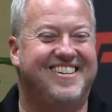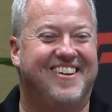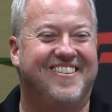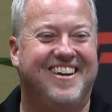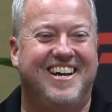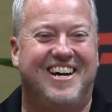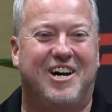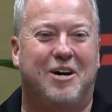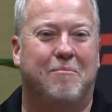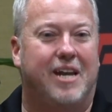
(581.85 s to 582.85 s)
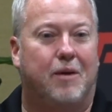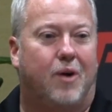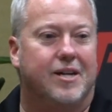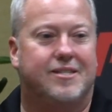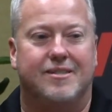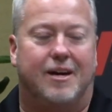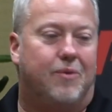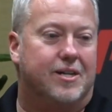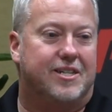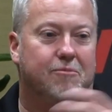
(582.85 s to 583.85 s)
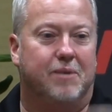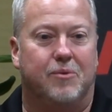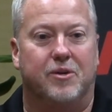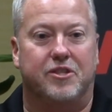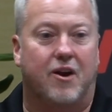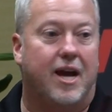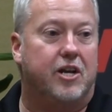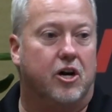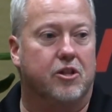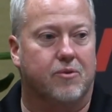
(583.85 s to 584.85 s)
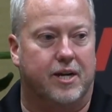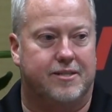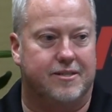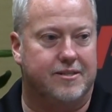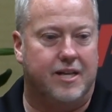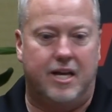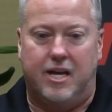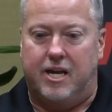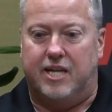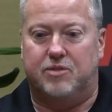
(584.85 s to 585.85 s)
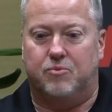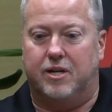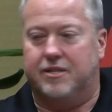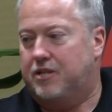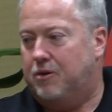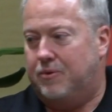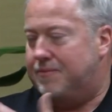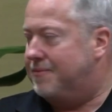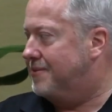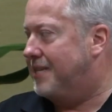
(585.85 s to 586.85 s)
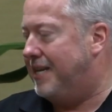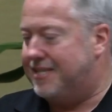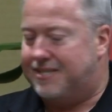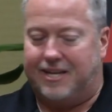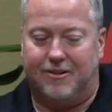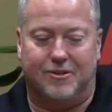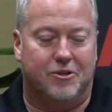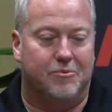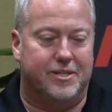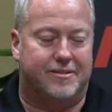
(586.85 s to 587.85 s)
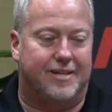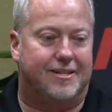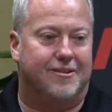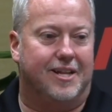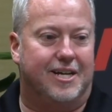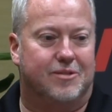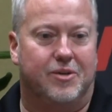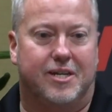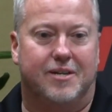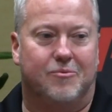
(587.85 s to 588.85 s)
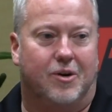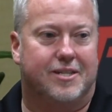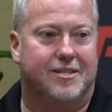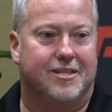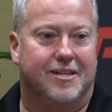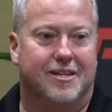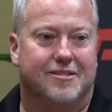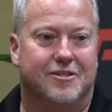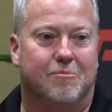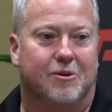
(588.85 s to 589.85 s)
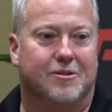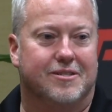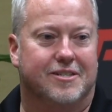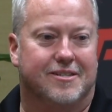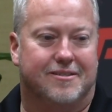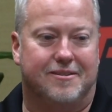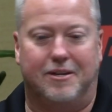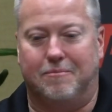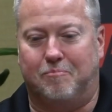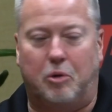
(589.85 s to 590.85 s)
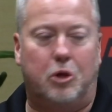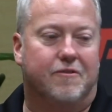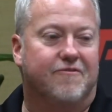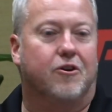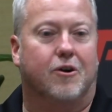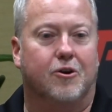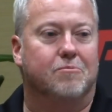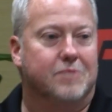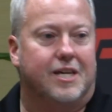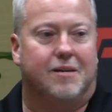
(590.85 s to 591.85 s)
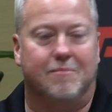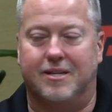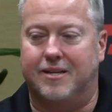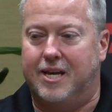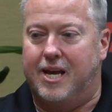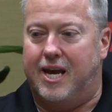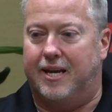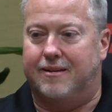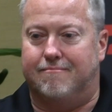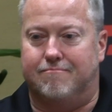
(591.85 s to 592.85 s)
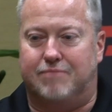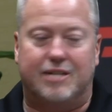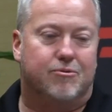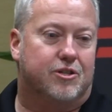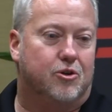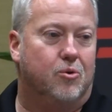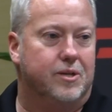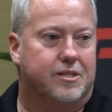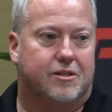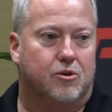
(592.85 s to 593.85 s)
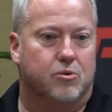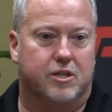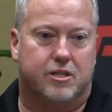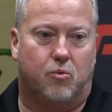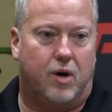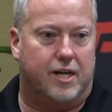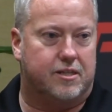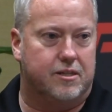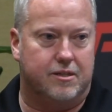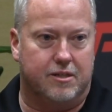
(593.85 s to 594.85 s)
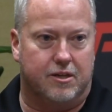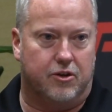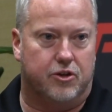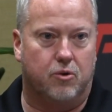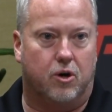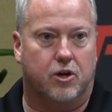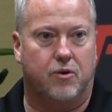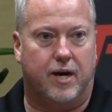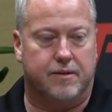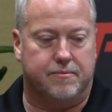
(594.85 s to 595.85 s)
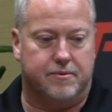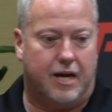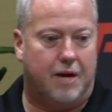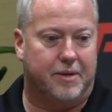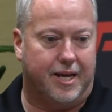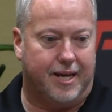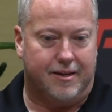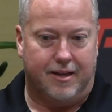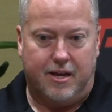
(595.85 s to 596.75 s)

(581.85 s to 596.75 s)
you know. Um, and I watch I watch everybody when they're at other races as well. You know, we as Tyler would, we sat there last weekend watching the uh, Snowbirds and just, you know, pulling for our home team. And, and that's what's cool. It's cool just to watch, you, you know, you all go out and dominate